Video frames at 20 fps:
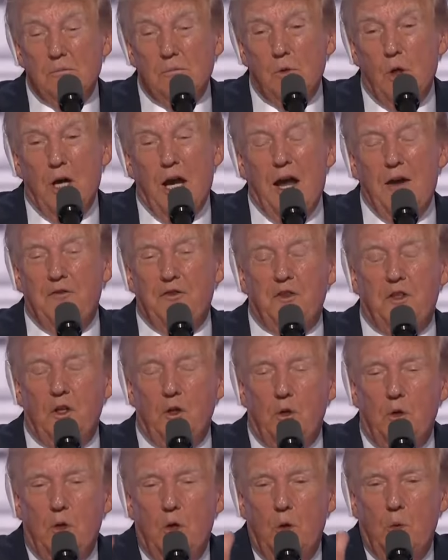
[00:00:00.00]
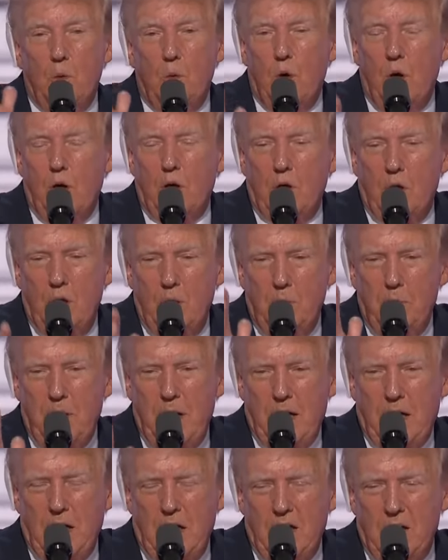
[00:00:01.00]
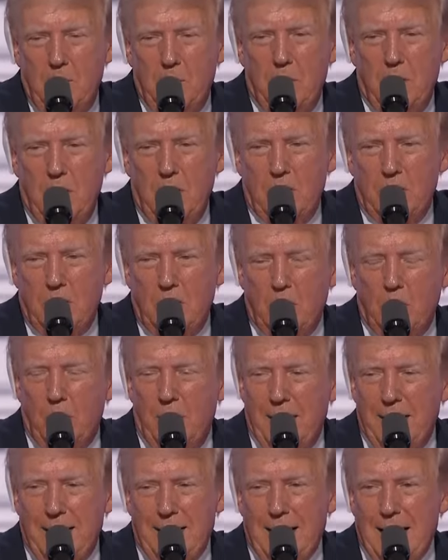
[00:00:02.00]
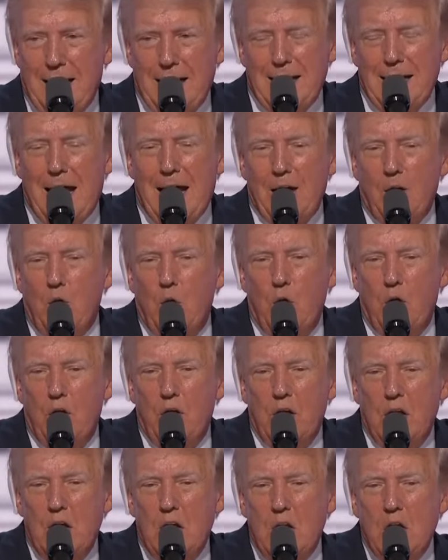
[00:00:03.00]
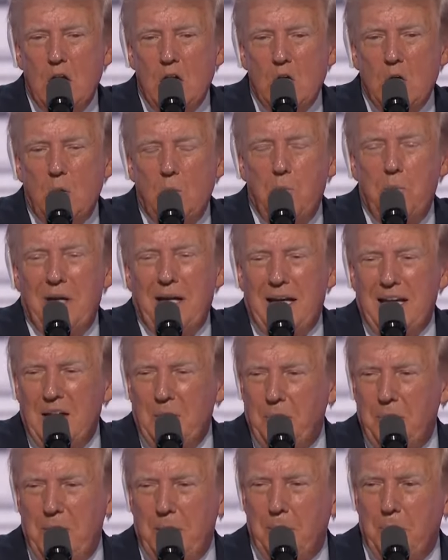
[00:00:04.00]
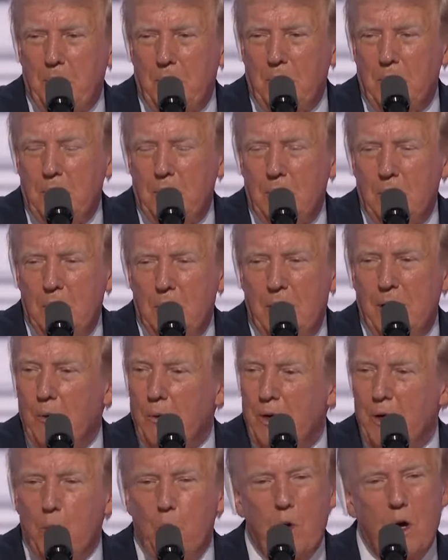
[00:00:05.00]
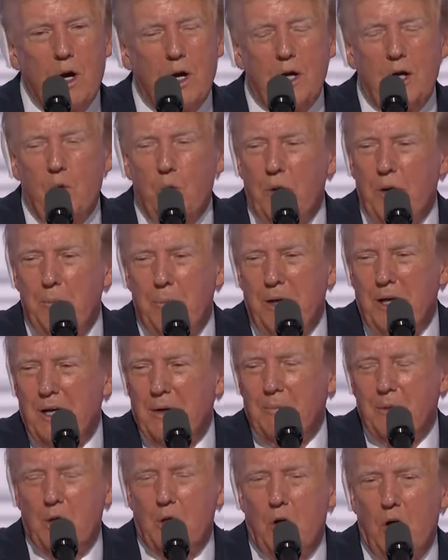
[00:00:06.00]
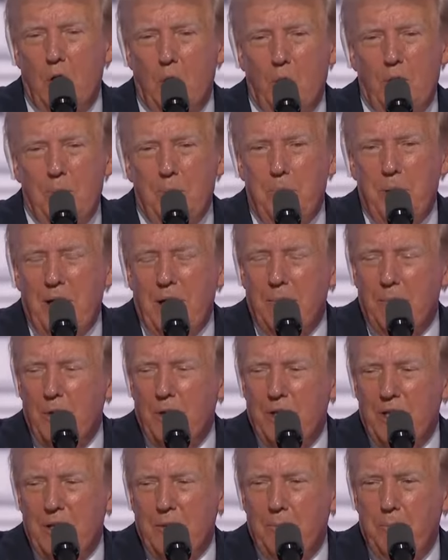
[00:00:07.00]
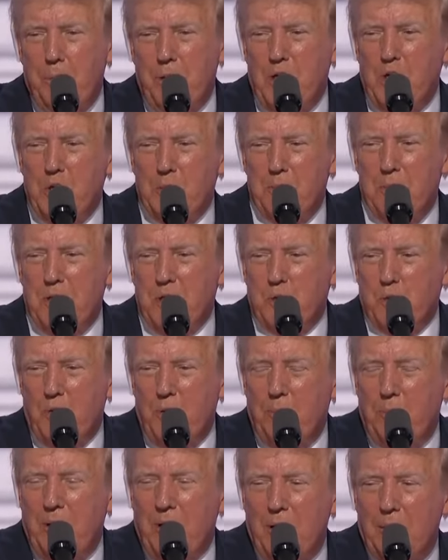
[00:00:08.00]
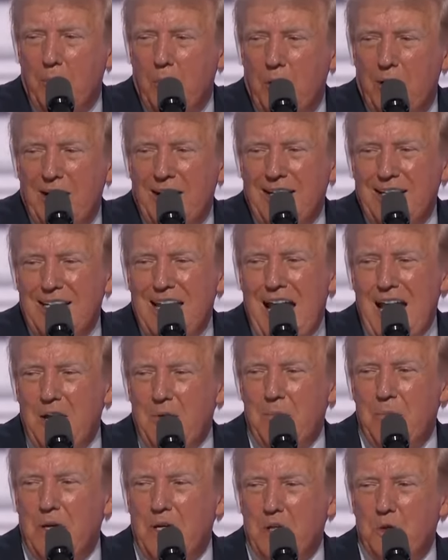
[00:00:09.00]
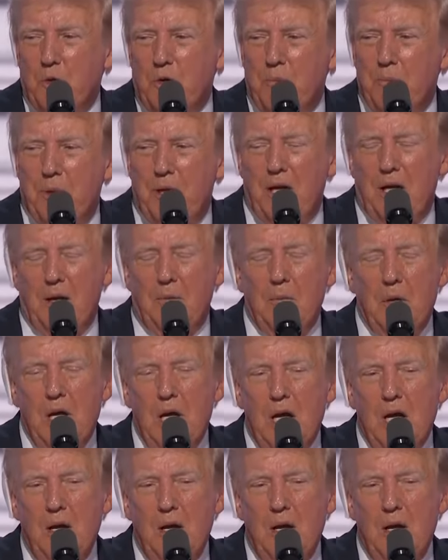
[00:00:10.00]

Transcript: We have to work on making America great again, not on beating people. And we won. We beat them in all. We beat them on the impeachments. We beat them on indictments. We beat them.